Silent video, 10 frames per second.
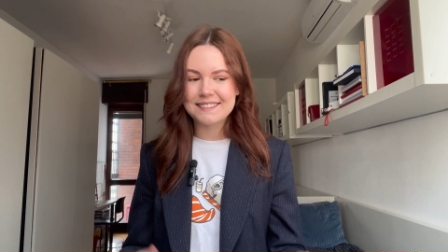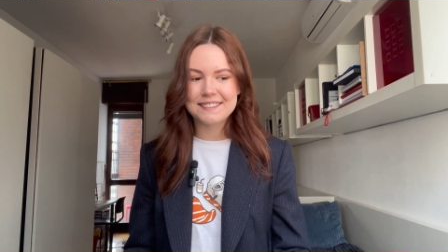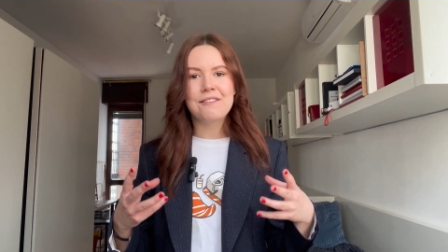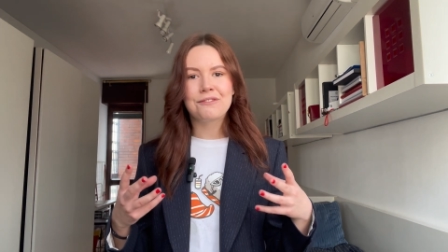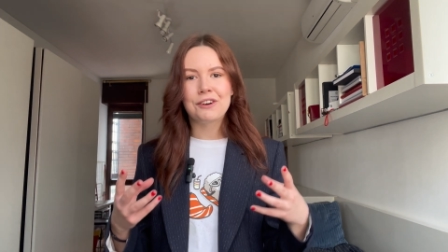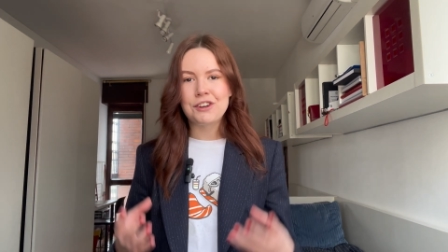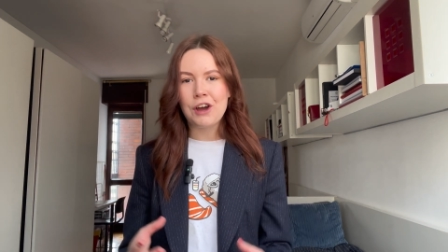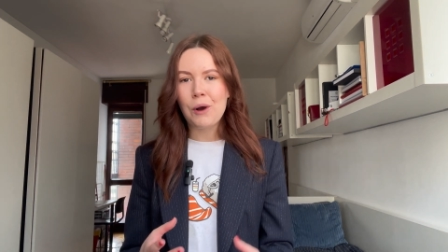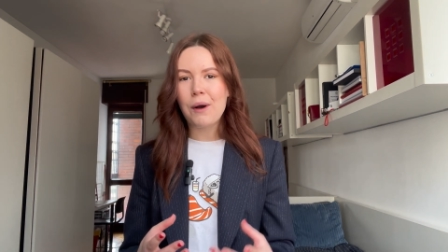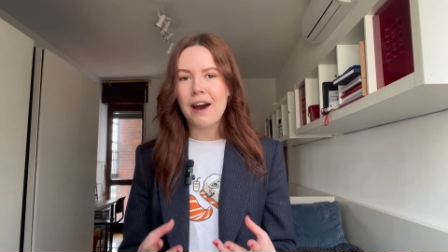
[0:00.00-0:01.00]
And for
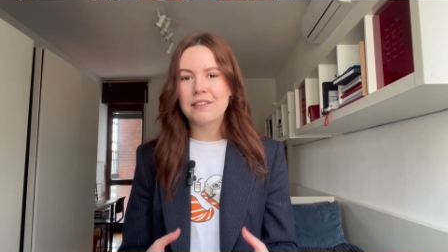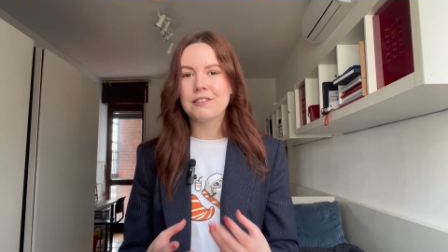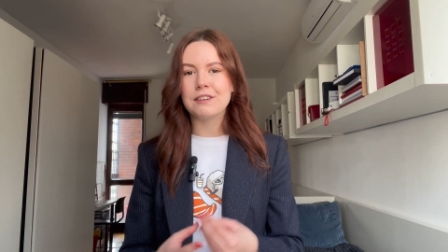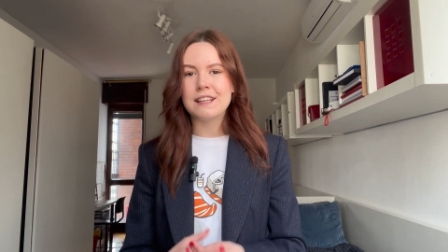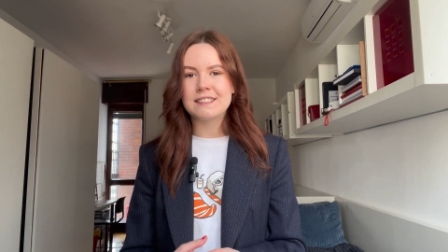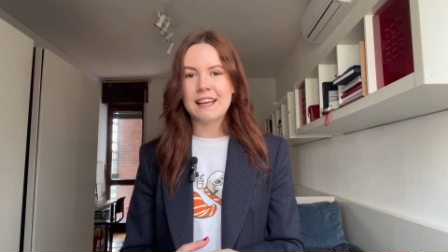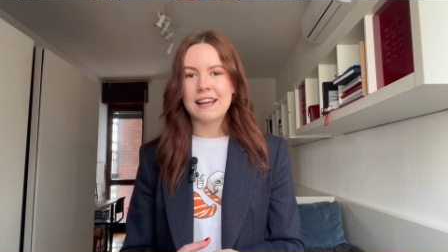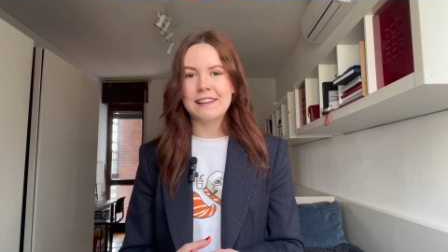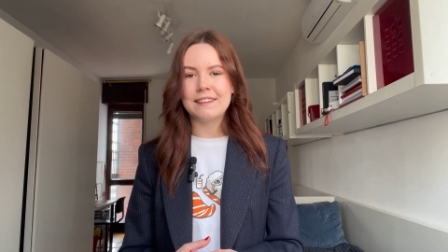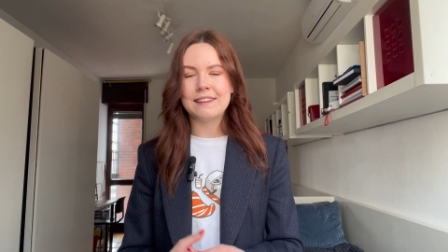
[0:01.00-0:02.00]
no other
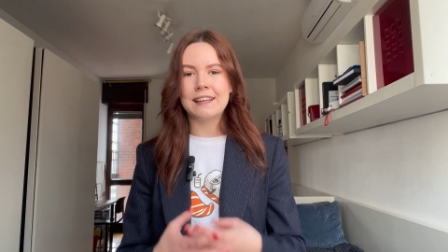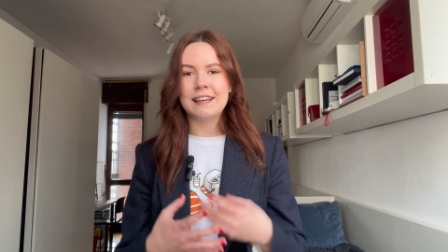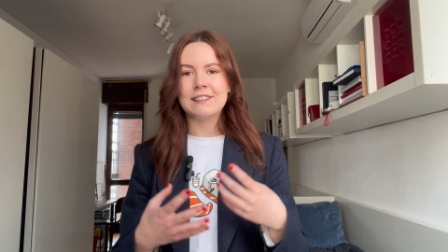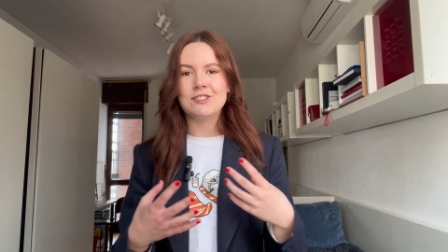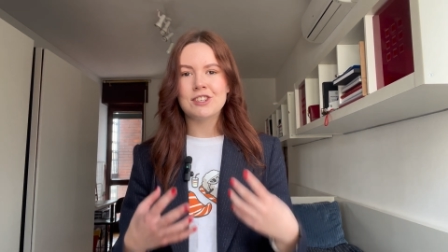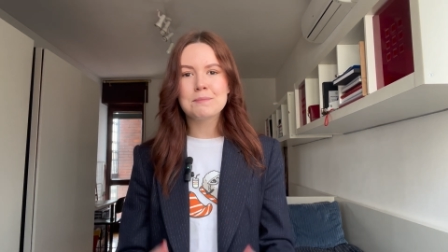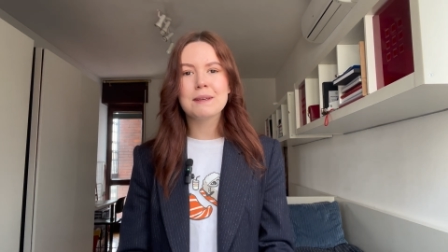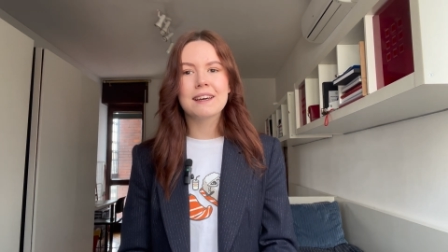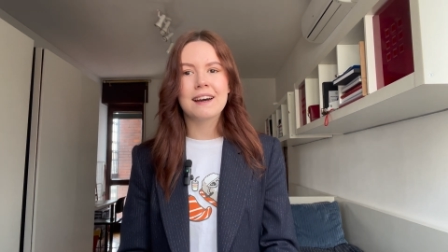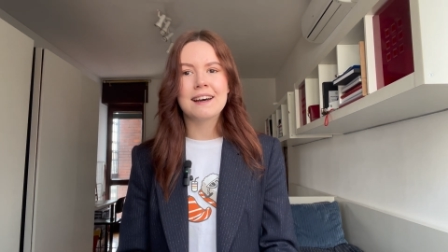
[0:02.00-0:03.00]
reason than just
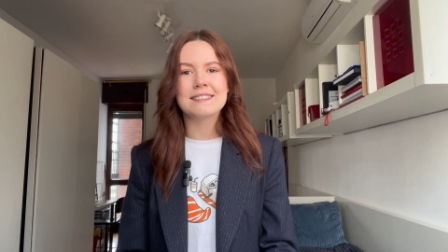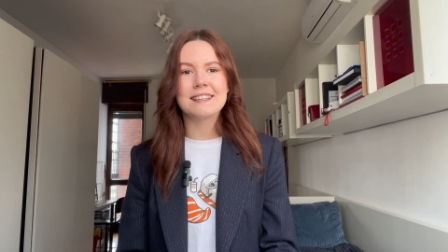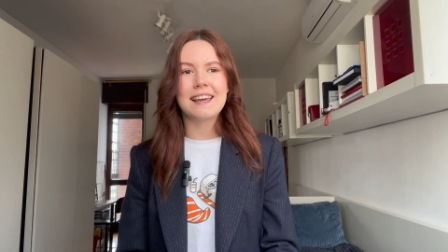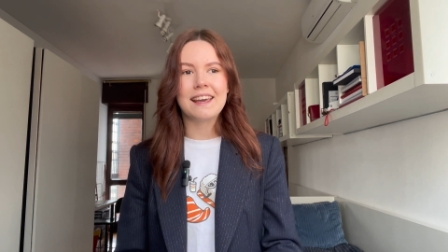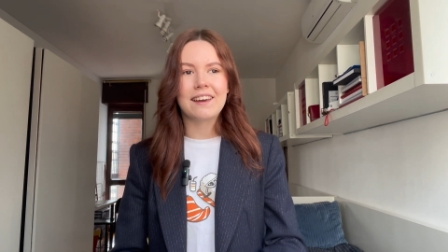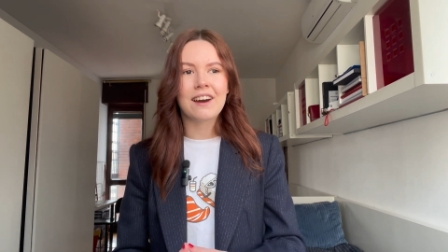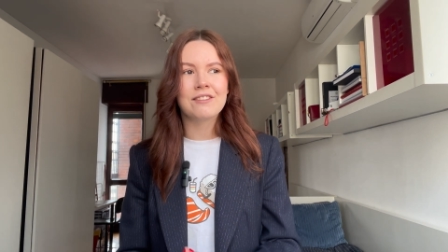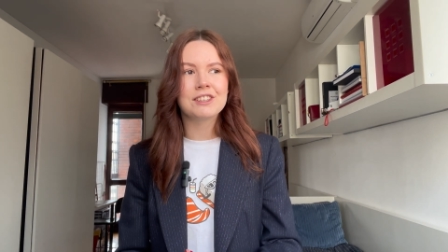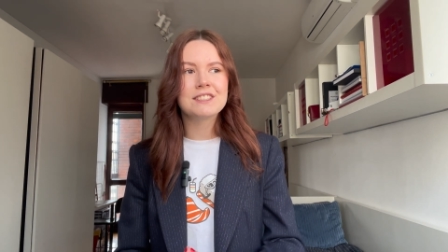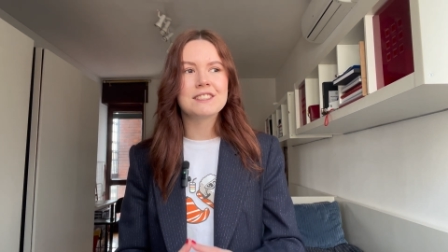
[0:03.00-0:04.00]
because it
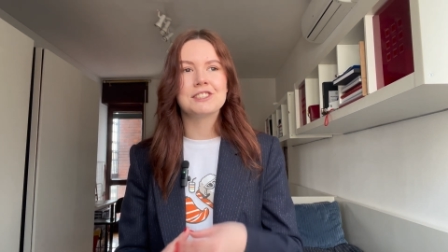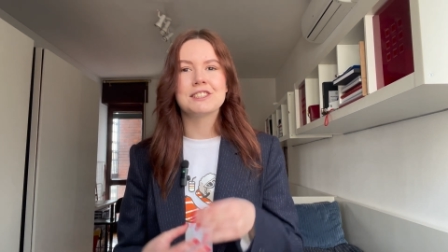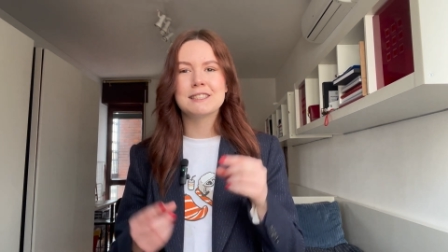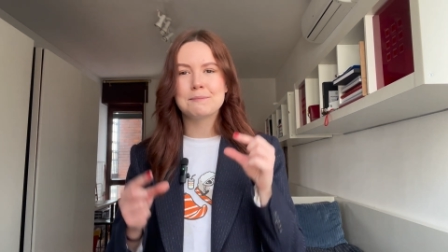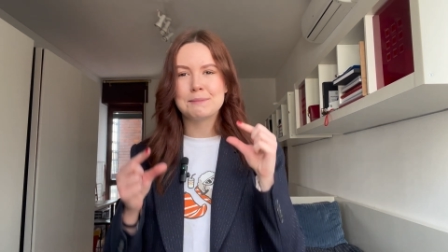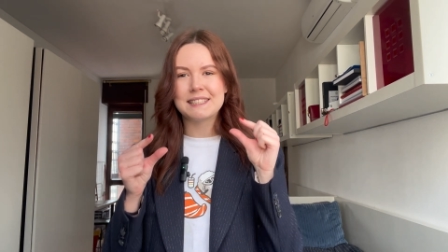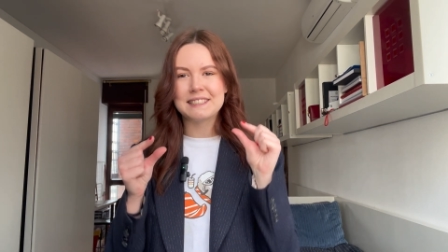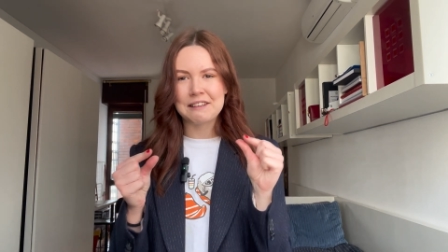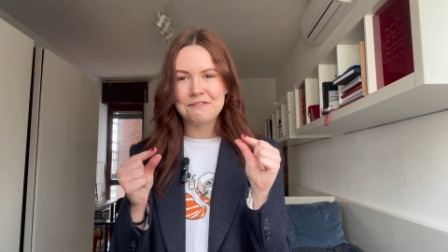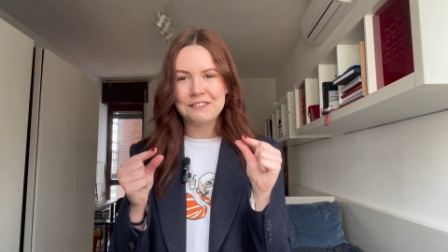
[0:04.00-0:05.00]
covers such a
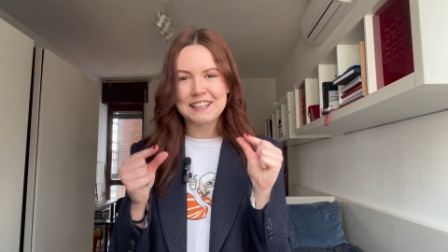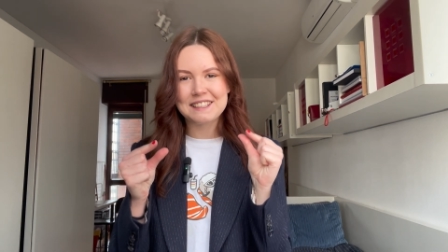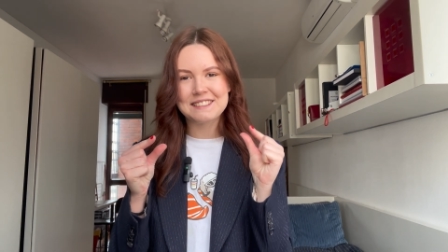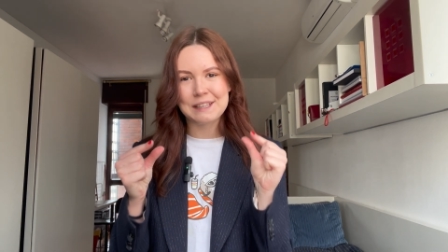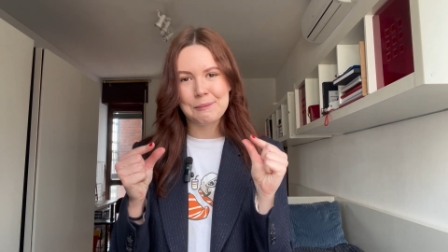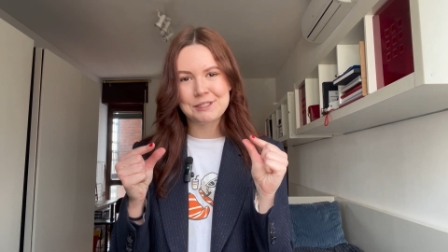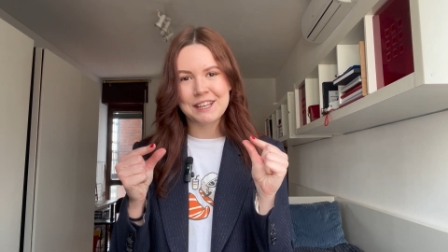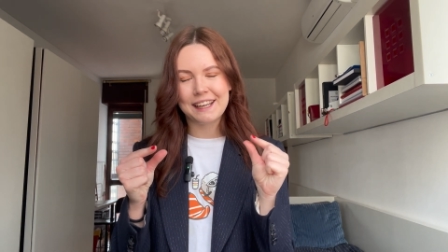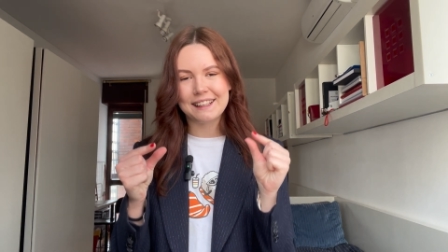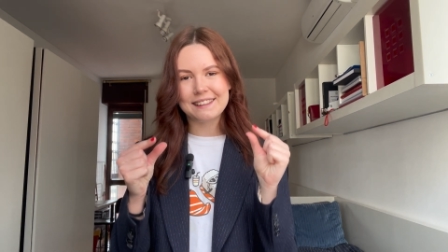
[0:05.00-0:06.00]
specific
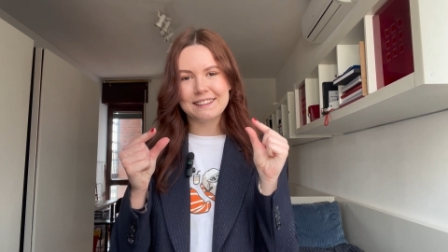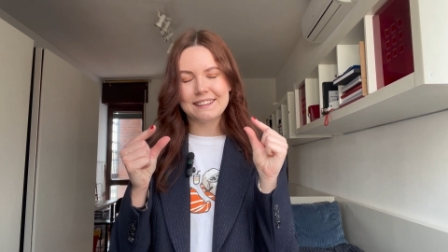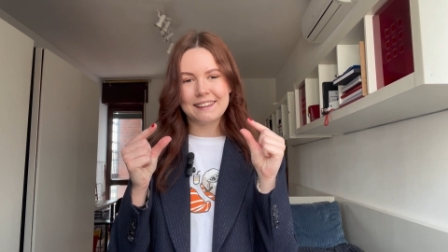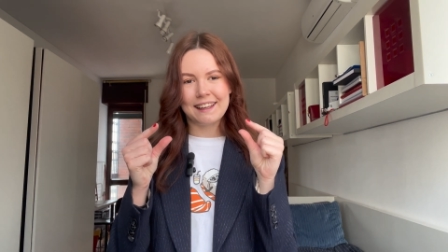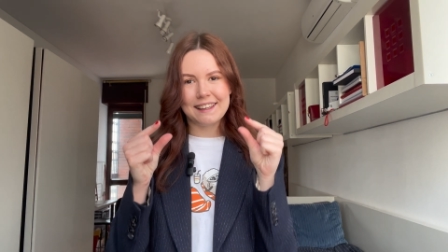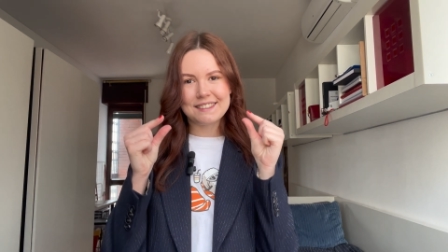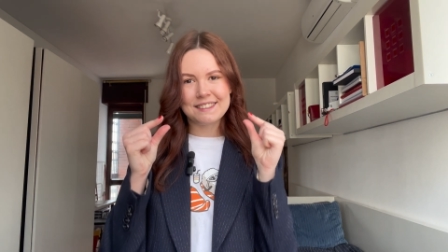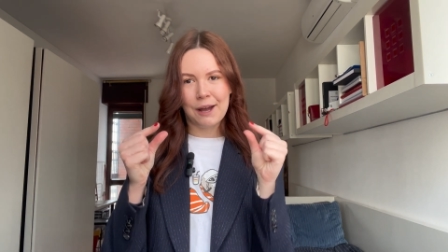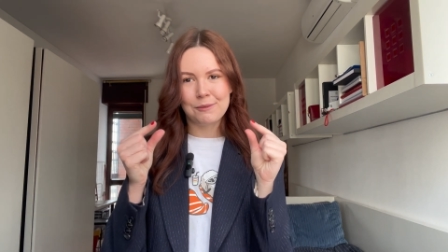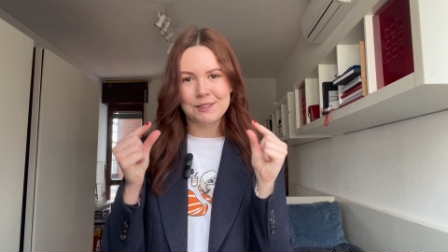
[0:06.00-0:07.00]
subject like
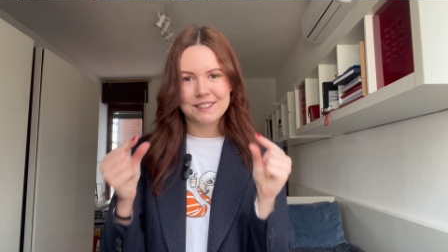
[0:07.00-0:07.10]
sound